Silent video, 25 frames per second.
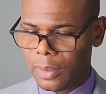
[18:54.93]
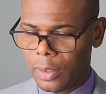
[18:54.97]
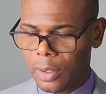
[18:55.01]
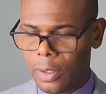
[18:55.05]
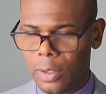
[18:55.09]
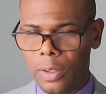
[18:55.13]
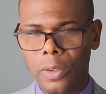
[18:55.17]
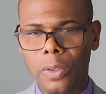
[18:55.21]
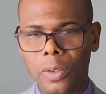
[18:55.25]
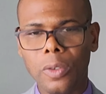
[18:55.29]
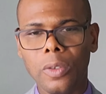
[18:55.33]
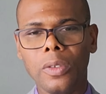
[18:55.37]

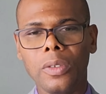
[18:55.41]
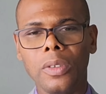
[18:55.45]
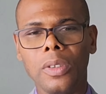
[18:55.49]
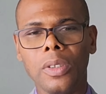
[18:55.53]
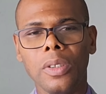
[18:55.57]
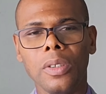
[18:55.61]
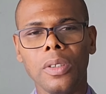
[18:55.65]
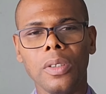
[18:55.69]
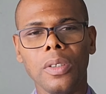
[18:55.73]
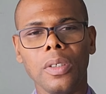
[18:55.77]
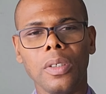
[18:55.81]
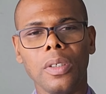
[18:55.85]

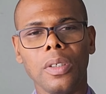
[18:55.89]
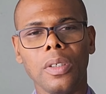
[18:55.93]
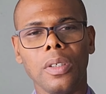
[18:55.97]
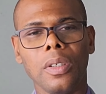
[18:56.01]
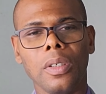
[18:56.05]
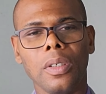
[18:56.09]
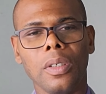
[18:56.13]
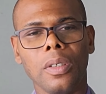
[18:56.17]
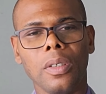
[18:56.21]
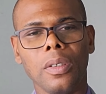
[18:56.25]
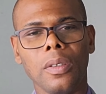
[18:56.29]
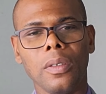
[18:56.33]
Hold
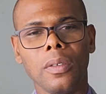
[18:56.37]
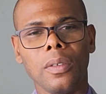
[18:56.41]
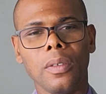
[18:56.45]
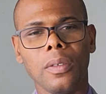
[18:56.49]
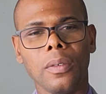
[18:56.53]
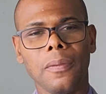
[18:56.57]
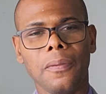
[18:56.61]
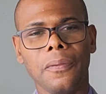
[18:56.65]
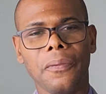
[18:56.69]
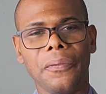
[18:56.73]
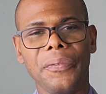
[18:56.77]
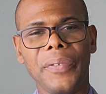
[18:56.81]

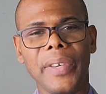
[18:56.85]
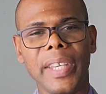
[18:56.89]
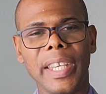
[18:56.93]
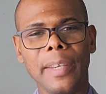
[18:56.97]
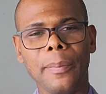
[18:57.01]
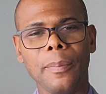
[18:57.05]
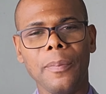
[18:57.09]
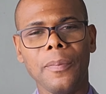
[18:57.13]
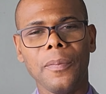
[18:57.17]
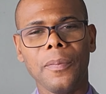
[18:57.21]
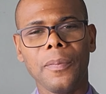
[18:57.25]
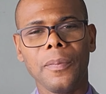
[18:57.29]

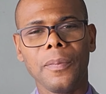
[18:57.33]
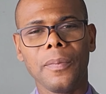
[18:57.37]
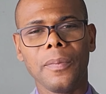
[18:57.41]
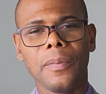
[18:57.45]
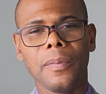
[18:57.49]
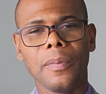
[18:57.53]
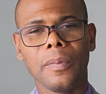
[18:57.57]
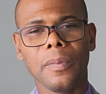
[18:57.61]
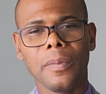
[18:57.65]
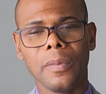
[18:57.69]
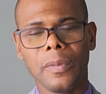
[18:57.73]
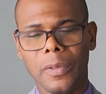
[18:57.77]
firm
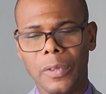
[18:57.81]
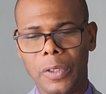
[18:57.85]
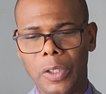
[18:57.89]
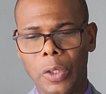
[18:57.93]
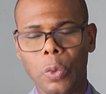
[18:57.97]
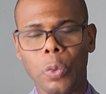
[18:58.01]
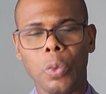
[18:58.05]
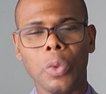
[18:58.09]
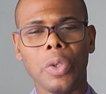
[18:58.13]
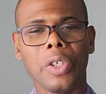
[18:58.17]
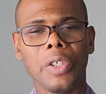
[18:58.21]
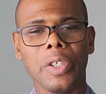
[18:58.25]
the
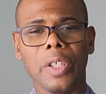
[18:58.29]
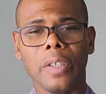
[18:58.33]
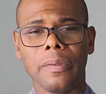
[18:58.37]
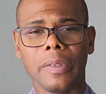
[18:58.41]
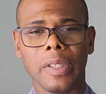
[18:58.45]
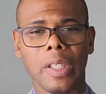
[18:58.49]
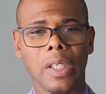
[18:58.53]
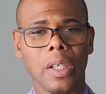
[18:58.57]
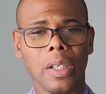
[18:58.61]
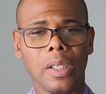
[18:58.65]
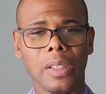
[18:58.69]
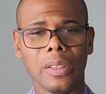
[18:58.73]
word
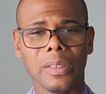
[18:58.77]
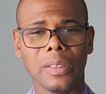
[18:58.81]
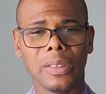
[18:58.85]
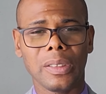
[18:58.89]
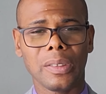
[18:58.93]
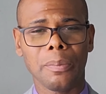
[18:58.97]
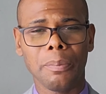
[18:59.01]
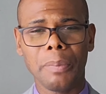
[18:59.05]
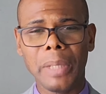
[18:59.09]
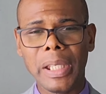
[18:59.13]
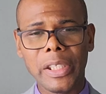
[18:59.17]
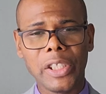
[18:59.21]
of God.
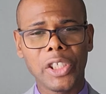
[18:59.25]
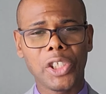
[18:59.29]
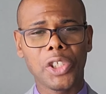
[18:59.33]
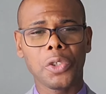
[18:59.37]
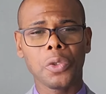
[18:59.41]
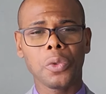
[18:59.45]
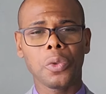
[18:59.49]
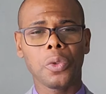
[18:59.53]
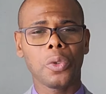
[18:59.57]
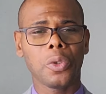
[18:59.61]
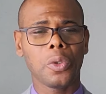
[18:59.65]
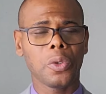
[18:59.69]
Make
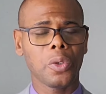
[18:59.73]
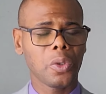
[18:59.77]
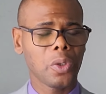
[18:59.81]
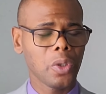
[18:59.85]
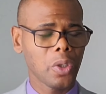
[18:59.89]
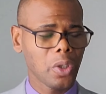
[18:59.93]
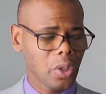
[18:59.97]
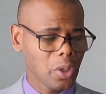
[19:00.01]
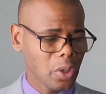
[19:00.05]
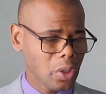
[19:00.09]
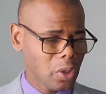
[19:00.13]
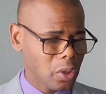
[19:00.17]
sure
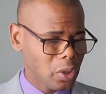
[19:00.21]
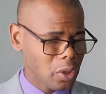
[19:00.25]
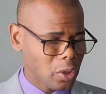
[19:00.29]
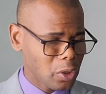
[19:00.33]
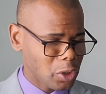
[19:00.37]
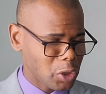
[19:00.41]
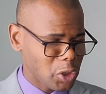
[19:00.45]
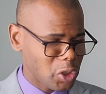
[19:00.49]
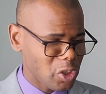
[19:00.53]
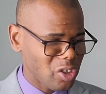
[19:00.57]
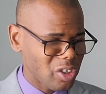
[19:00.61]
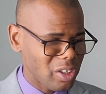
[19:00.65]

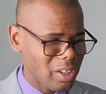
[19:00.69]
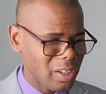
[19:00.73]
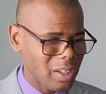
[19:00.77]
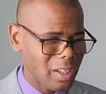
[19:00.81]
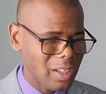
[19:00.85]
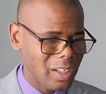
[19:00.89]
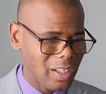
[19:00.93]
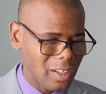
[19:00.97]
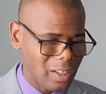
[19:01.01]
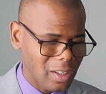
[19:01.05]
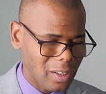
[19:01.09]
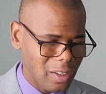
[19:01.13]
you're
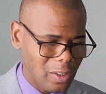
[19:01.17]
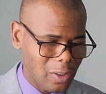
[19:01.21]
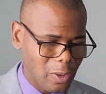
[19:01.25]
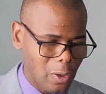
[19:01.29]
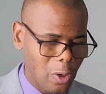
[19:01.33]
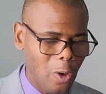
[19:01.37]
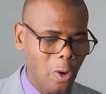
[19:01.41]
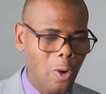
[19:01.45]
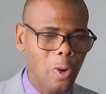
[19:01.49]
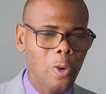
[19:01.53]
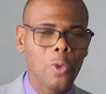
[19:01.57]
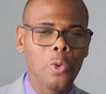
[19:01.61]

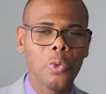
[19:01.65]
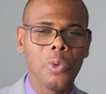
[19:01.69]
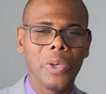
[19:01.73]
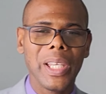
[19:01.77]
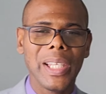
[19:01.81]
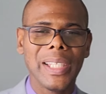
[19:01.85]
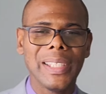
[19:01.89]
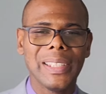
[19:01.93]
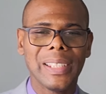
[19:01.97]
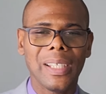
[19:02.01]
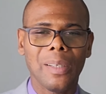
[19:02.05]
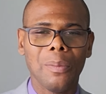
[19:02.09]

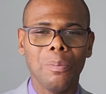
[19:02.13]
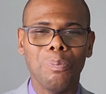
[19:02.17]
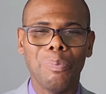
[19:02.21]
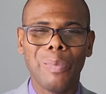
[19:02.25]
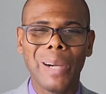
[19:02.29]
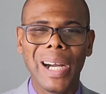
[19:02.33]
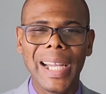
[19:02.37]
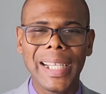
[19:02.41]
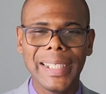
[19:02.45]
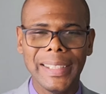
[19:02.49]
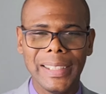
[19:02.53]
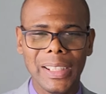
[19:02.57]
always
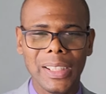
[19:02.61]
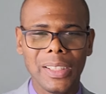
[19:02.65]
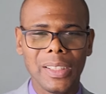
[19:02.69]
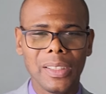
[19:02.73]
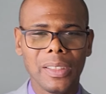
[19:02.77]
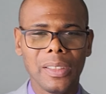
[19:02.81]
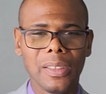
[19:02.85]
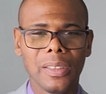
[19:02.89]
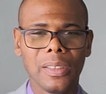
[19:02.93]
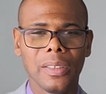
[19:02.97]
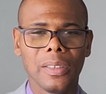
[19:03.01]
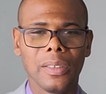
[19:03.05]

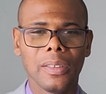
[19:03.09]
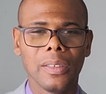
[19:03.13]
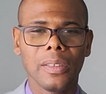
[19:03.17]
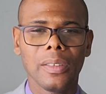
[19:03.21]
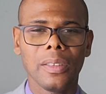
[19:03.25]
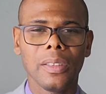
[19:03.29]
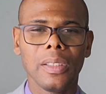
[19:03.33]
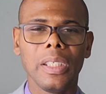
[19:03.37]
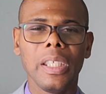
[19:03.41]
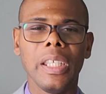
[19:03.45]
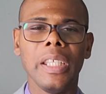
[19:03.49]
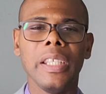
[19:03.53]
abiding
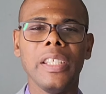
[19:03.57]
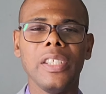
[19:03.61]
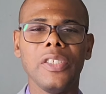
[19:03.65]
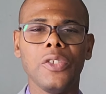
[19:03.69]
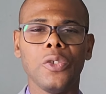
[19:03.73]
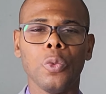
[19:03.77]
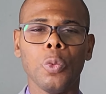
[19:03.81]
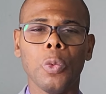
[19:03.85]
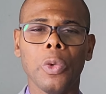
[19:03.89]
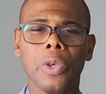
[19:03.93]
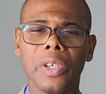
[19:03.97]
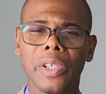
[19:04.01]
in
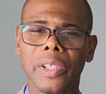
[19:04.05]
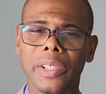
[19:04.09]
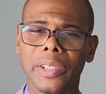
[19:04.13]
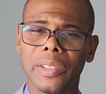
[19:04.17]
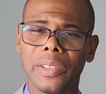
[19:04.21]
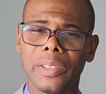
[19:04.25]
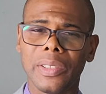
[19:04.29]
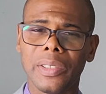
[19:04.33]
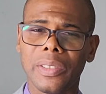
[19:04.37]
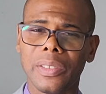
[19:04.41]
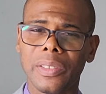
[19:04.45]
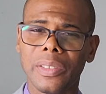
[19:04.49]
his word.